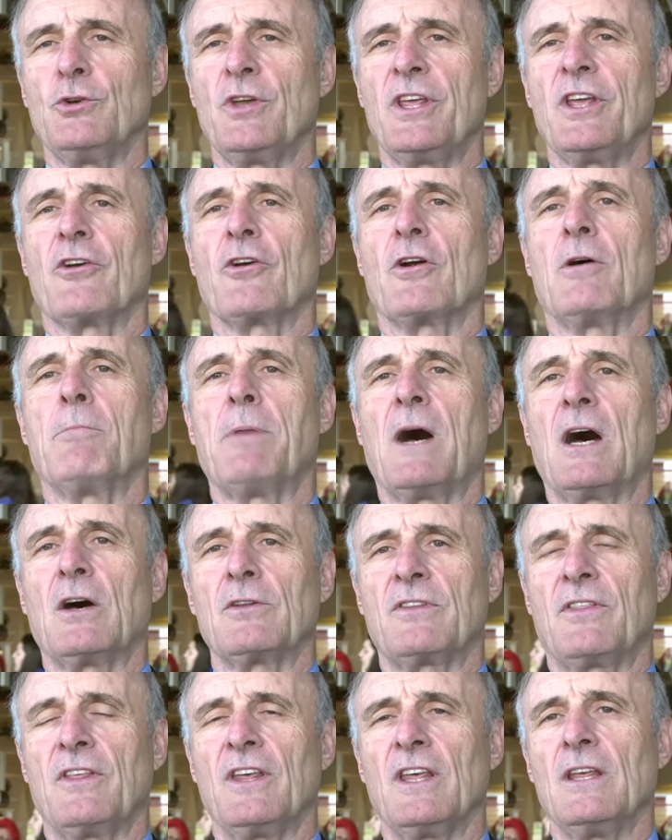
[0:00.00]
You hear
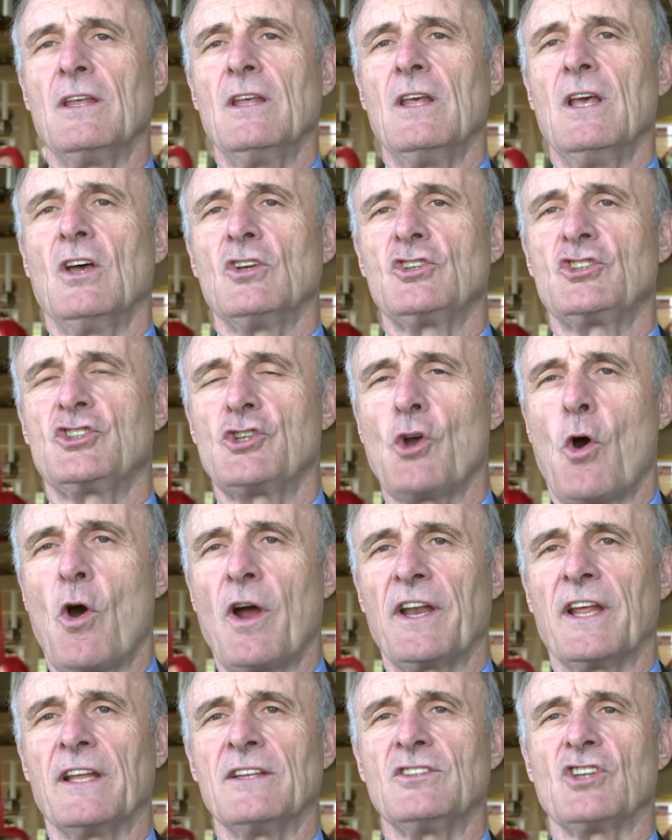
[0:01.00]
about the
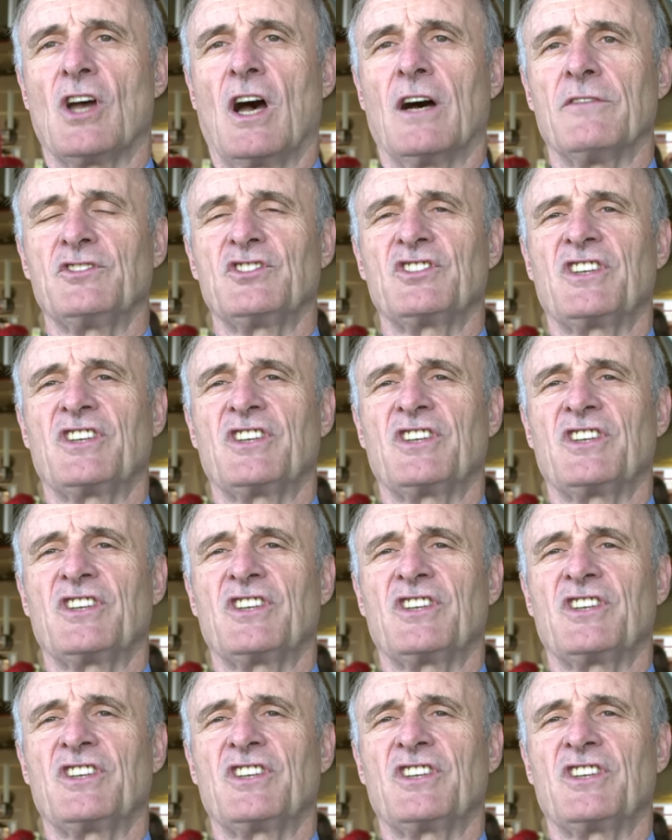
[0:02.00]
shortage of